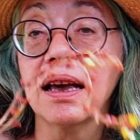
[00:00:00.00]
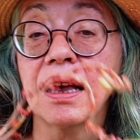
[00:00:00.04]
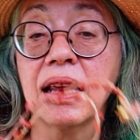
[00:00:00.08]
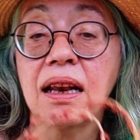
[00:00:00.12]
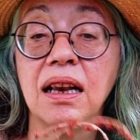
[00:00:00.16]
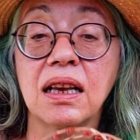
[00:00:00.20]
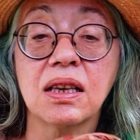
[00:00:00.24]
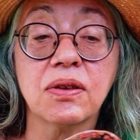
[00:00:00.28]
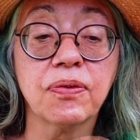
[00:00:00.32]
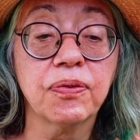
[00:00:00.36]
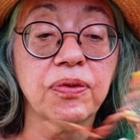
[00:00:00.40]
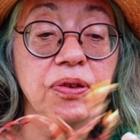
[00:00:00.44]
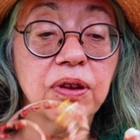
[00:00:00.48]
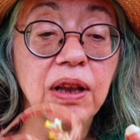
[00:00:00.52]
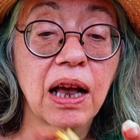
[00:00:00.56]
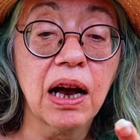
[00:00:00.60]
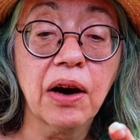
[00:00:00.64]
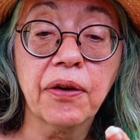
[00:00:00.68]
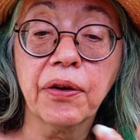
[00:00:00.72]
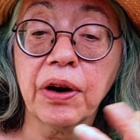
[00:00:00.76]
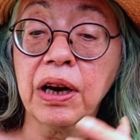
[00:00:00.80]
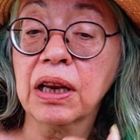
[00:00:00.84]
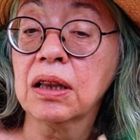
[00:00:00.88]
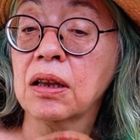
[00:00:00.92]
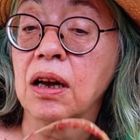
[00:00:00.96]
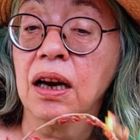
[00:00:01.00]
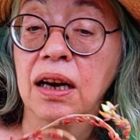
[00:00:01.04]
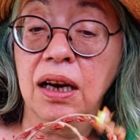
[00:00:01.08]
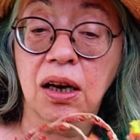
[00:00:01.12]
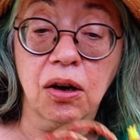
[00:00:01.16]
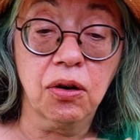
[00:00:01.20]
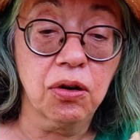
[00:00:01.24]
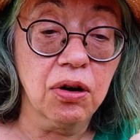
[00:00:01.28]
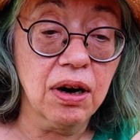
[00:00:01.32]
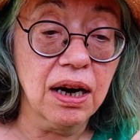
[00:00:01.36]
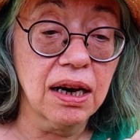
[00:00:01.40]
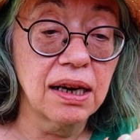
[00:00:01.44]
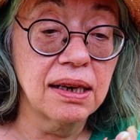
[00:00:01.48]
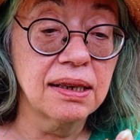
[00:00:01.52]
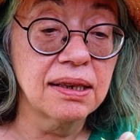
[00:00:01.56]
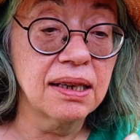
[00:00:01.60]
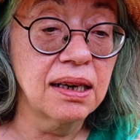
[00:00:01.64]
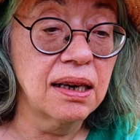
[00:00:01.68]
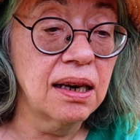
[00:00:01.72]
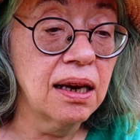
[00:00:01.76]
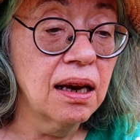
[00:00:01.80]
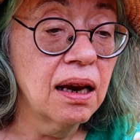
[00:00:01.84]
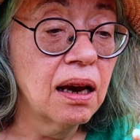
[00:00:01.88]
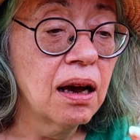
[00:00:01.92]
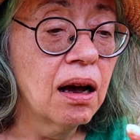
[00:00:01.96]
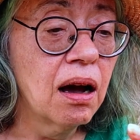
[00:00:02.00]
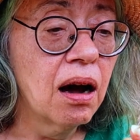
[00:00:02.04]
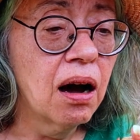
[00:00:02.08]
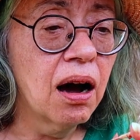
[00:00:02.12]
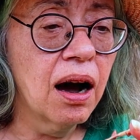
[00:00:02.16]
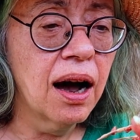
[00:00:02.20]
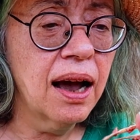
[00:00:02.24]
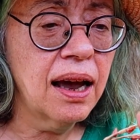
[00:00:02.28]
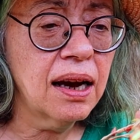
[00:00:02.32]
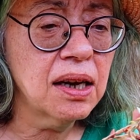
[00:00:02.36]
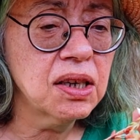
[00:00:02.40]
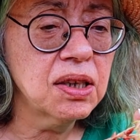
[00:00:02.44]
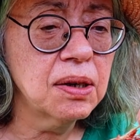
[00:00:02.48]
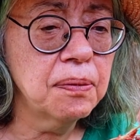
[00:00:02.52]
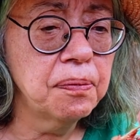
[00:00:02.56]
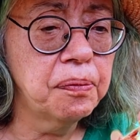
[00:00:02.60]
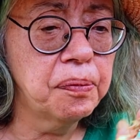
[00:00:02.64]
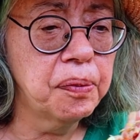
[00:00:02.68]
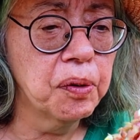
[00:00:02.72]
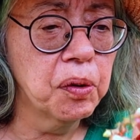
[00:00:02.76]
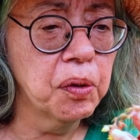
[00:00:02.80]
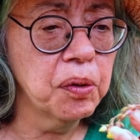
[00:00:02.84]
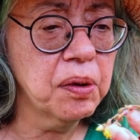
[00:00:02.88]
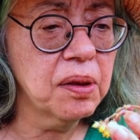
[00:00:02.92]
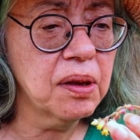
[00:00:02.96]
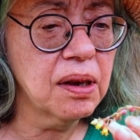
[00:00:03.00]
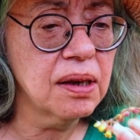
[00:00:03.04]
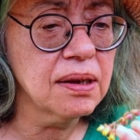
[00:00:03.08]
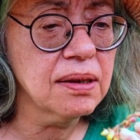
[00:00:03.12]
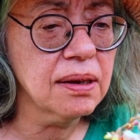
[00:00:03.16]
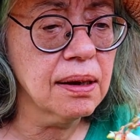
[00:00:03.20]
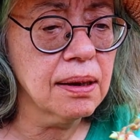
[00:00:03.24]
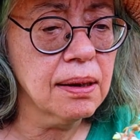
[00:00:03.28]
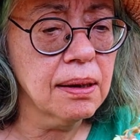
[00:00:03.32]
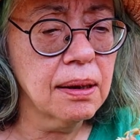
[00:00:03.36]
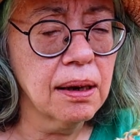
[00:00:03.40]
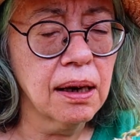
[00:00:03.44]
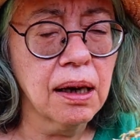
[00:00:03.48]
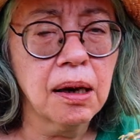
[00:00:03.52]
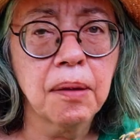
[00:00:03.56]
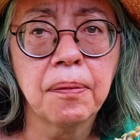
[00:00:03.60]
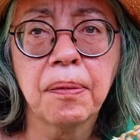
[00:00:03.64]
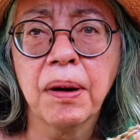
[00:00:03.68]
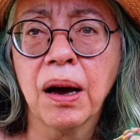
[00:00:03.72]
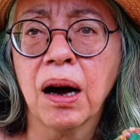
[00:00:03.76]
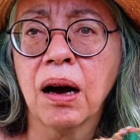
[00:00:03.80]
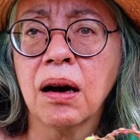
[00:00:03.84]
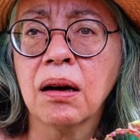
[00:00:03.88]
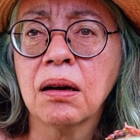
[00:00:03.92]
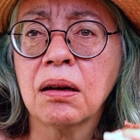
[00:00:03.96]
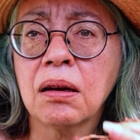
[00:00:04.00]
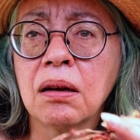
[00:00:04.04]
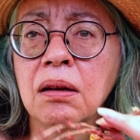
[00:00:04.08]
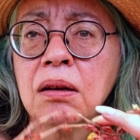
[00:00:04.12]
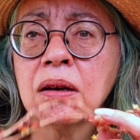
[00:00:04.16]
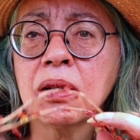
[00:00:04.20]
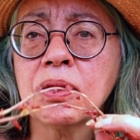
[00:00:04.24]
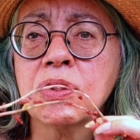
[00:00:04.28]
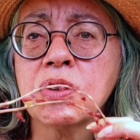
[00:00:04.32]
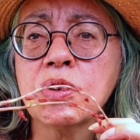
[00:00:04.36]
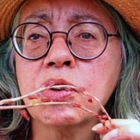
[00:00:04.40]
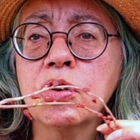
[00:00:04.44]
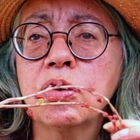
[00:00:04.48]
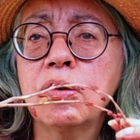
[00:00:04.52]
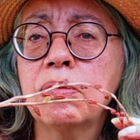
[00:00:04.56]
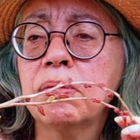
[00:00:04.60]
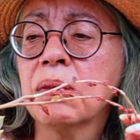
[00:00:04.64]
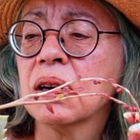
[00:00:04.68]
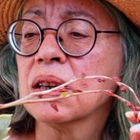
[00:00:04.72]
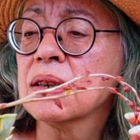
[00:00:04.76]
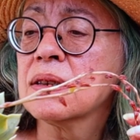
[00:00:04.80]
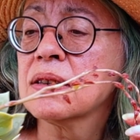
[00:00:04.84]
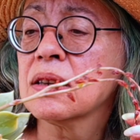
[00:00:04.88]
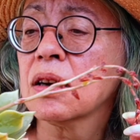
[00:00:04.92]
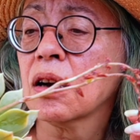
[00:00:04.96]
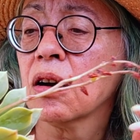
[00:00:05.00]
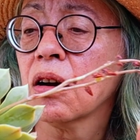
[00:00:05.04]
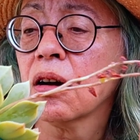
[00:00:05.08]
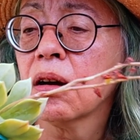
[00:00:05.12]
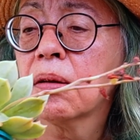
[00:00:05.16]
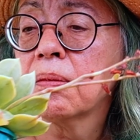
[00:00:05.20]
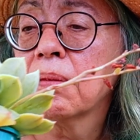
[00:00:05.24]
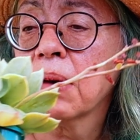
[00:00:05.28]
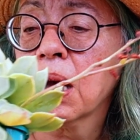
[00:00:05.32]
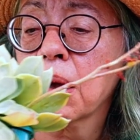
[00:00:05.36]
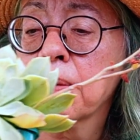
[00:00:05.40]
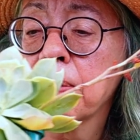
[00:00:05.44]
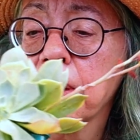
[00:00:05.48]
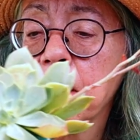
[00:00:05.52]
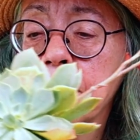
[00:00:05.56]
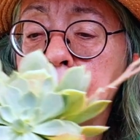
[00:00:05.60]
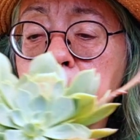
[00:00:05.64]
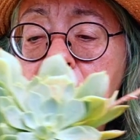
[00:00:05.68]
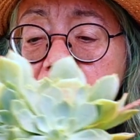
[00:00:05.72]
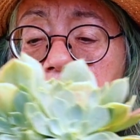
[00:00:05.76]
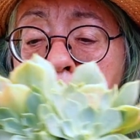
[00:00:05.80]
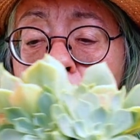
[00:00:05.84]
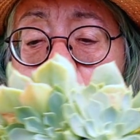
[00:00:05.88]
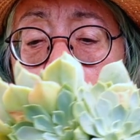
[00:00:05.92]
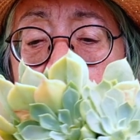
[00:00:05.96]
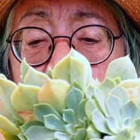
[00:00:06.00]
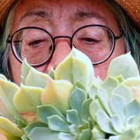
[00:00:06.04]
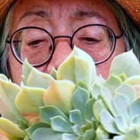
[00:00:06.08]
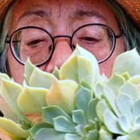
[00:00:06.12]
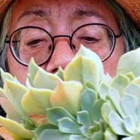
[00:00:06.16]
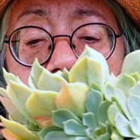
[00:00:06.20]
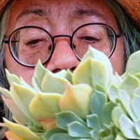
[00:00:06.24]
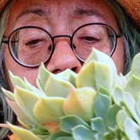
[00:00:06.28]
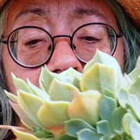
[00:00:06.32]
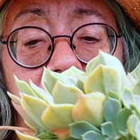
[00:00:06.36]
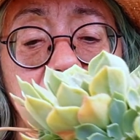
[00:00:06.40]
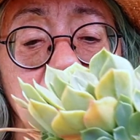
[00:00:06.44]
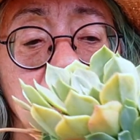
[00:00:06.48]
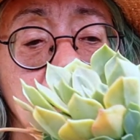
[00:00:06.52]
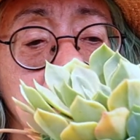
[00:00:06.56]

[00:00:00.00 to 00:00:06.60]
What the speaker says: It is flowering like crazy. I actually bought this, I think, about 2 months ago, maybe a bit longer.